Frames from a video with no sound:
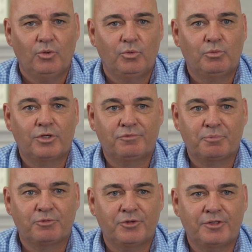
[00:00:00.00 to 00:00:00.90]
We would have
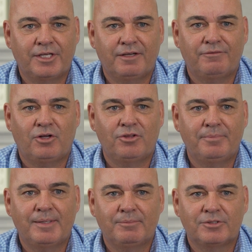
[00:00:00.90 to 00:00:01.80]
preferred to have all the
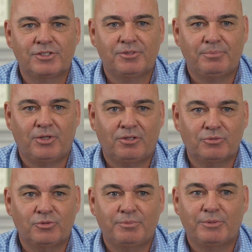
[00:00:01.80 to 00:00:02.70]
members in the
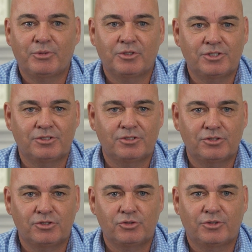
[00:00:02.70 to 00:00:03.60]
ballroom in person to
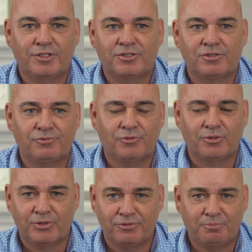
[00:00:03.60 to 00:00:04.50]
enjoy this
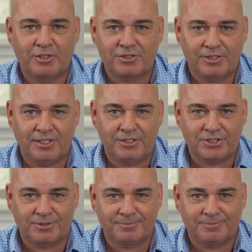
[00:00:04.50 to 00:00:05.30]
informative presentation.